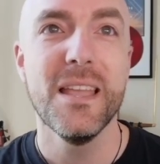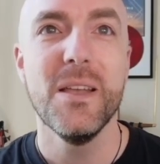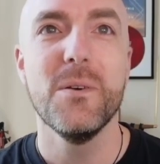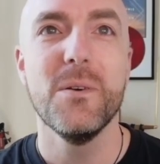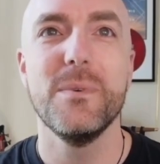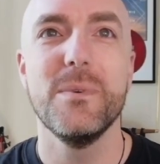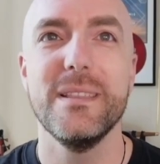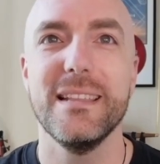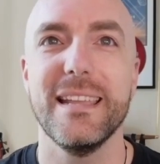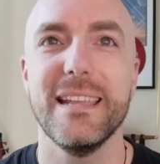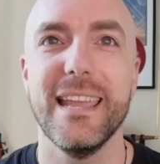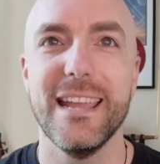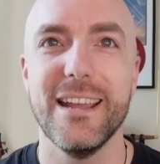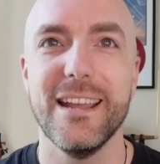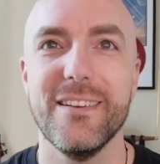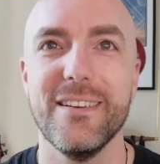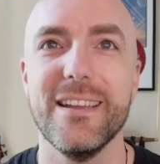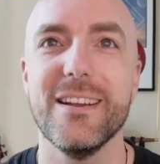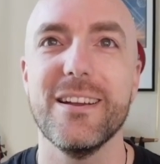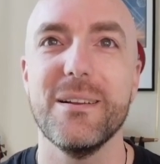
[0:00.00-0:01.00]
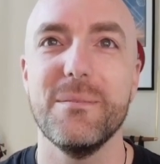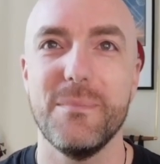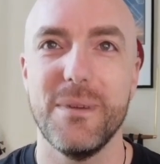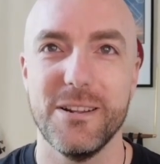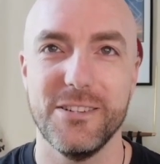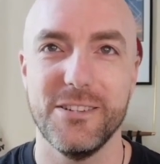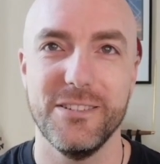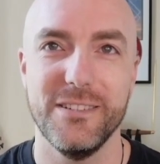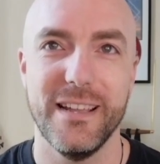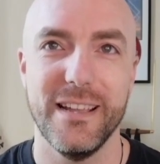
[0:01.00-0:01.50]
when the carrier and
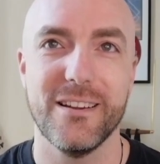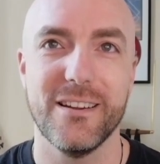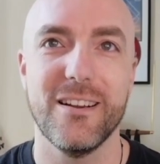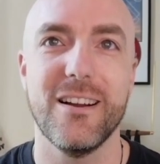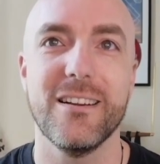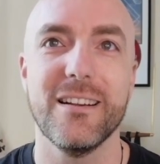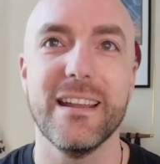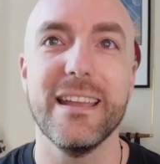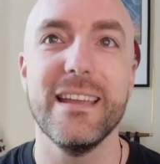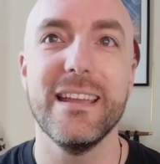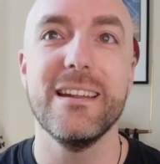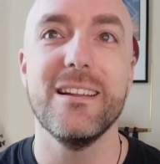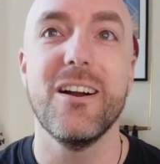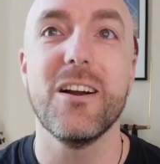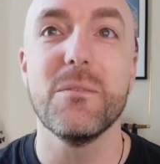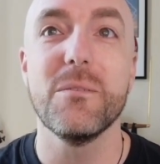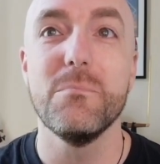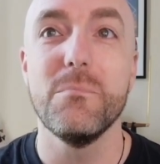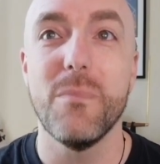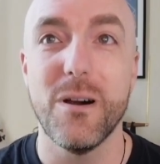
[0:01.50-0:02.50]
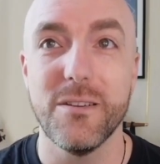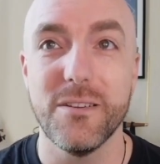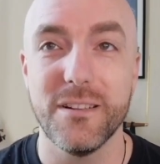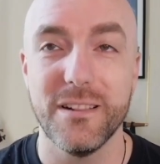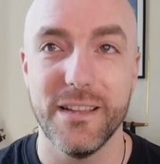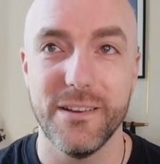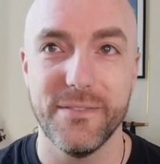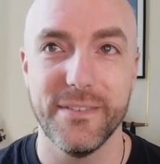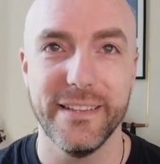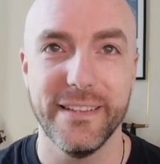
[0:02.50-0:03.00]
modulator are
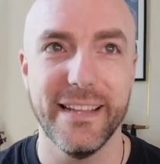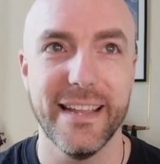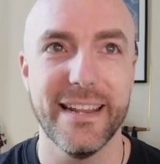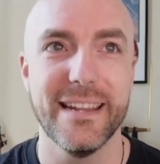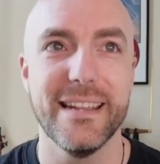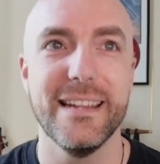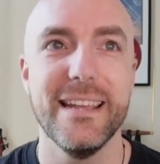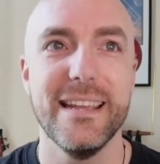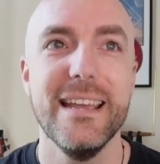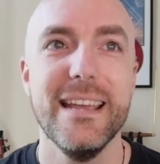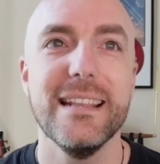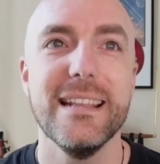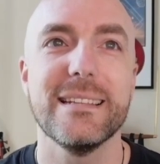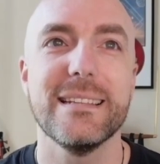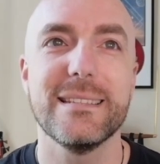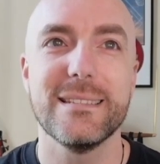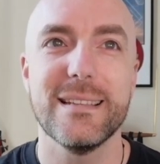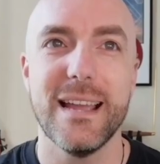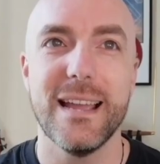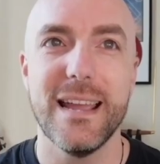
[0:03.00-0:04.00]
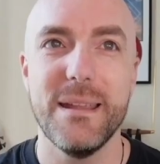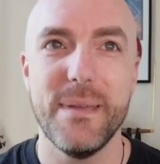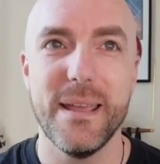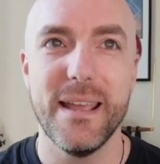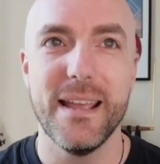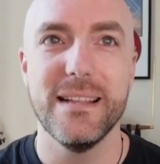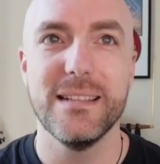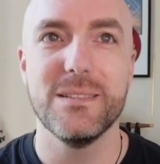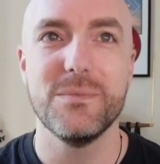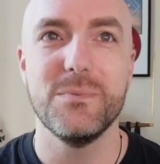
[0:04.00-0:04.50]
inharmonically related, the
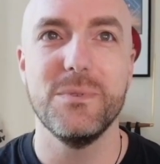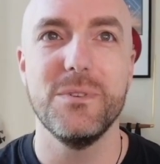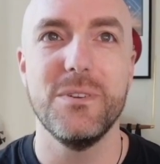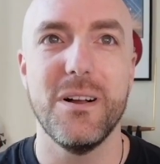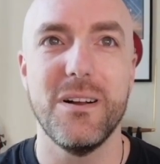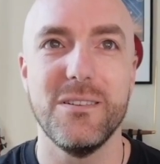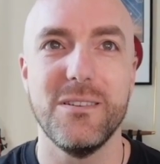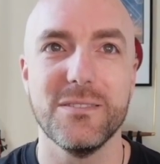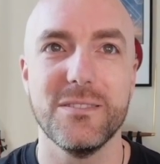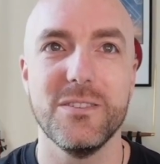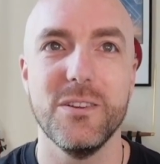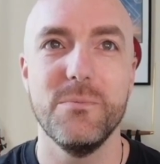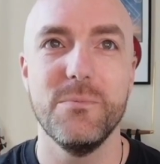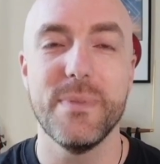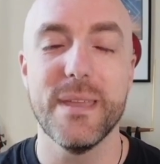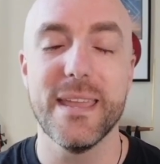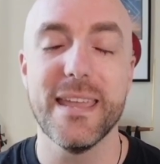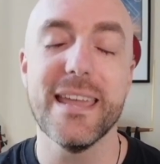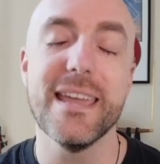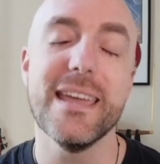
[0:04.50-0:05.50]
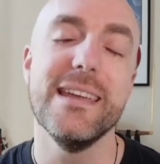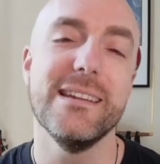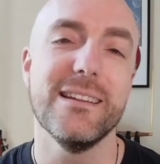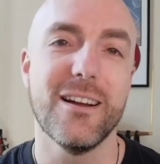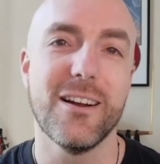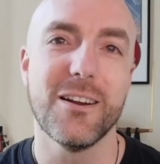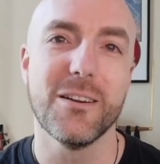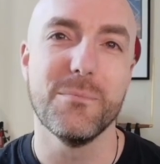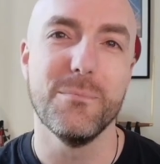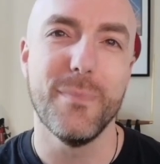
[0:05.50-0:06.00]
sidebands will also be
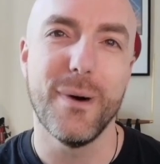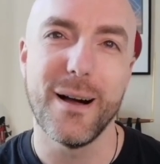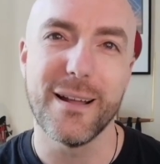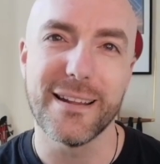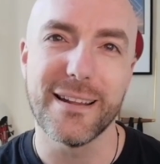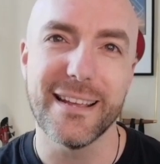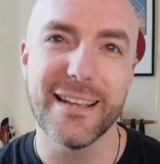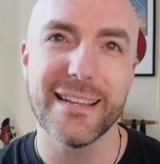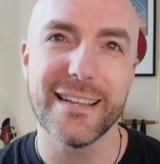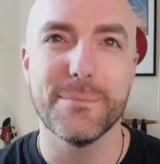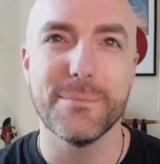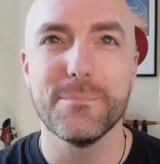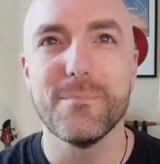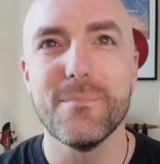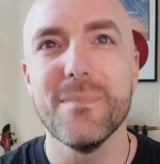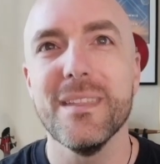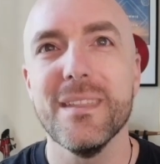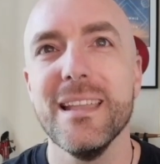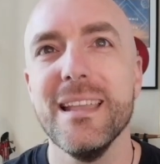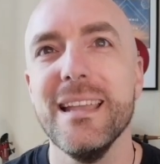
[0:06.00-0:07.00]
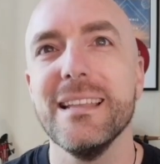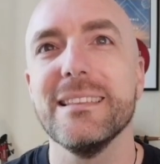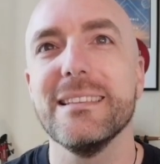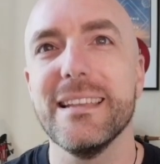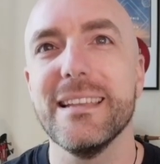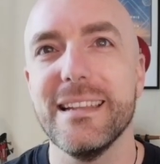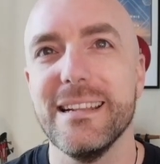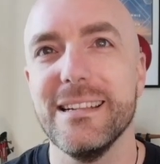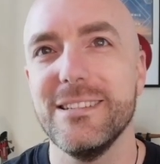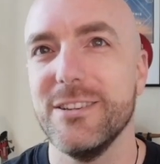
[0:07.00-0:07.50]
inharmonic,
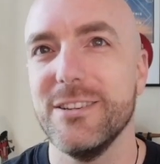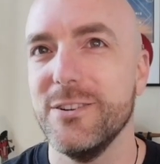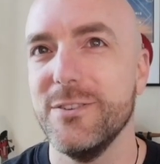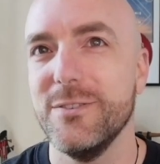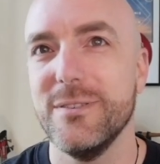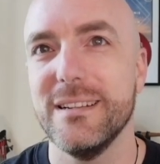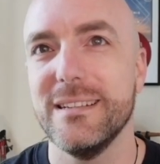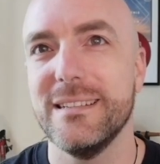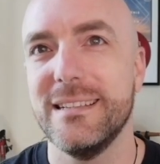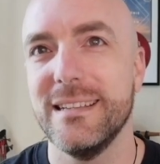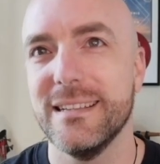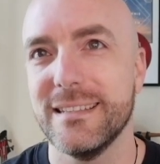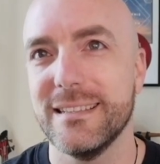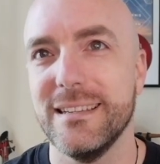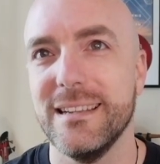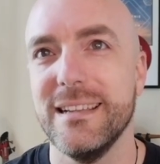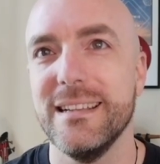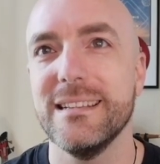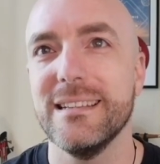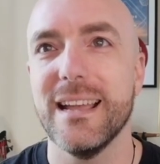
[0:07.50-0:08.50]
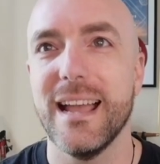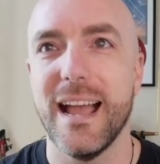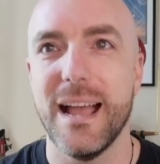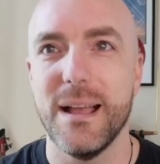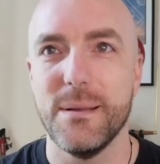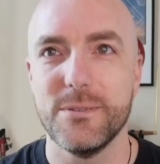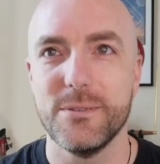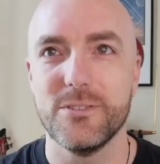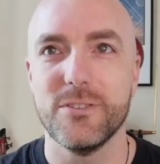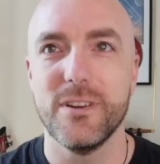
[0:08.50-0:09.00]
leading to dissonant,
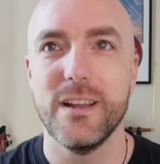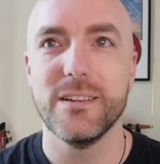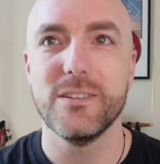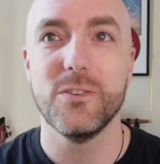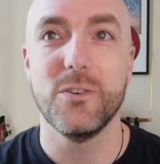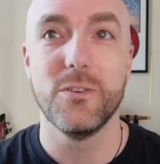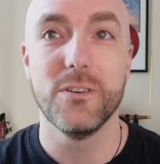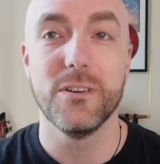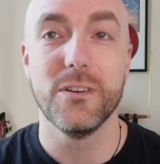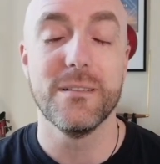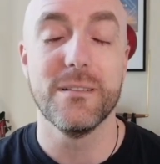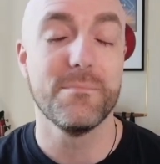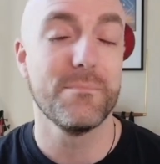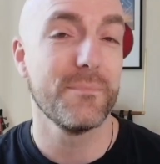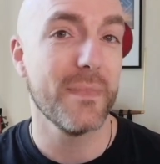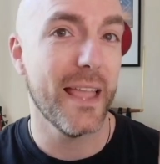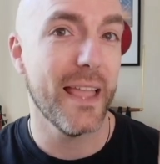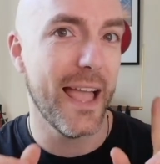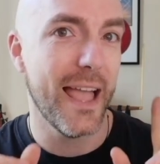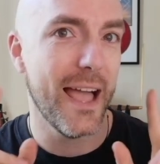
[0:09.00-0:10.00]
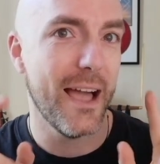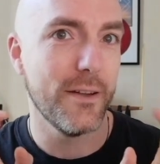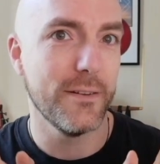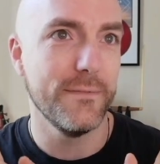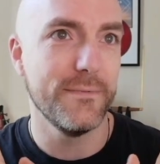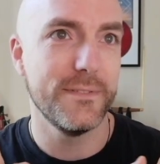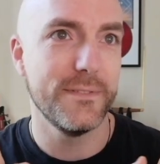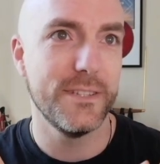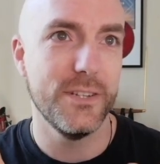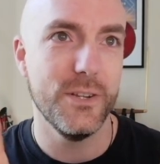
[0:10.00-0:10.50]
abstract, or out
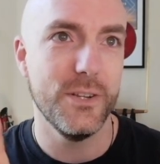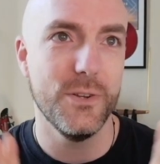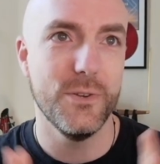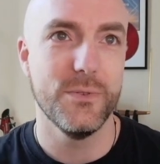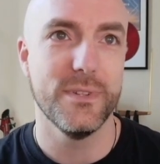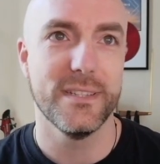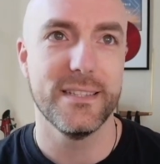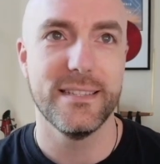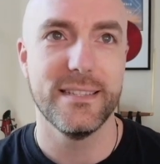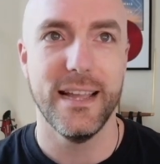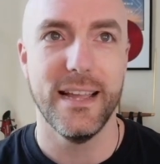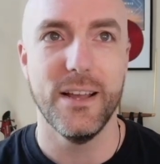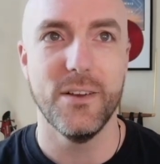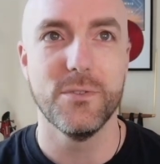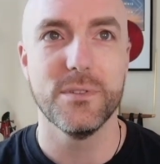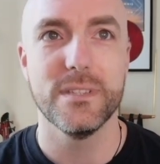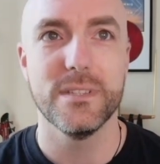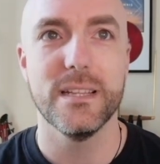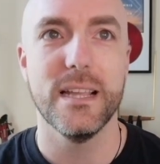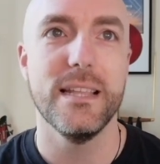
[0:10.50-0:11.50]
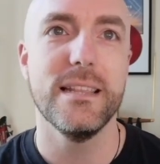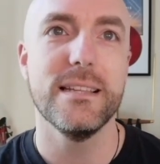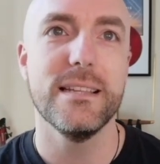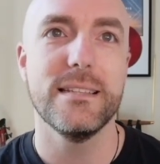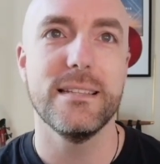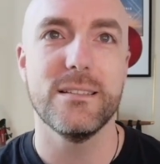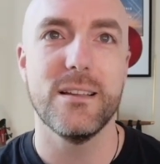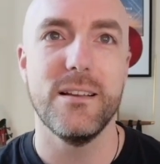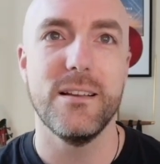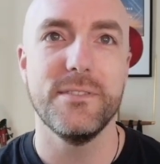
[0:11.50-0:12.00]
of tune sounds, and this
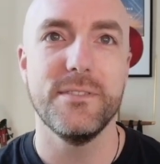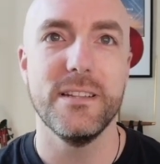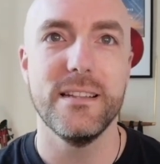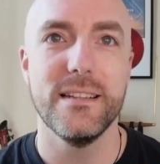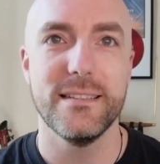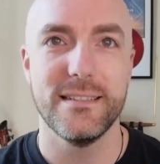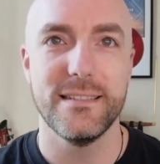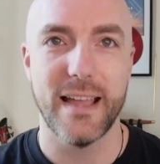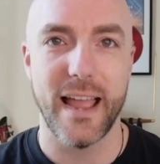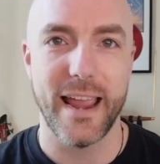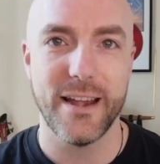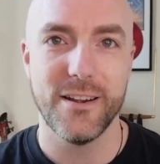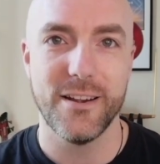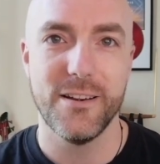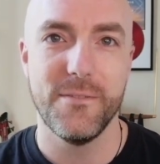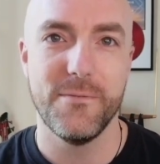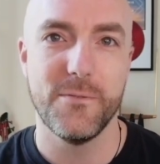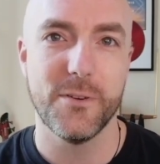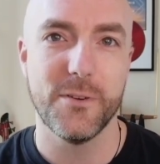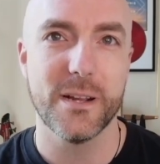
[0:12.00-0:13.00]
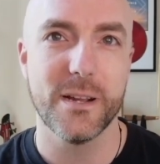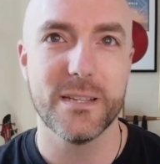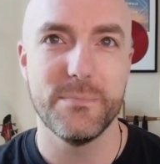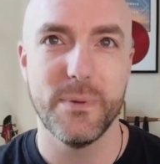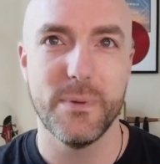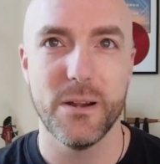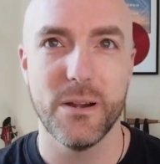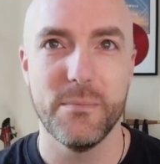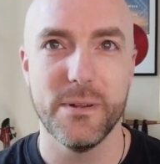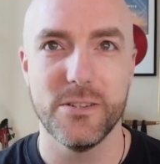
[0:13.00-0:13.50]
is often desired for
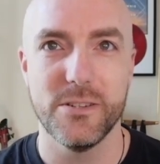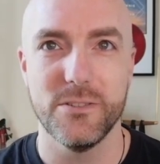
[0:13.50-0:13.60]
experimental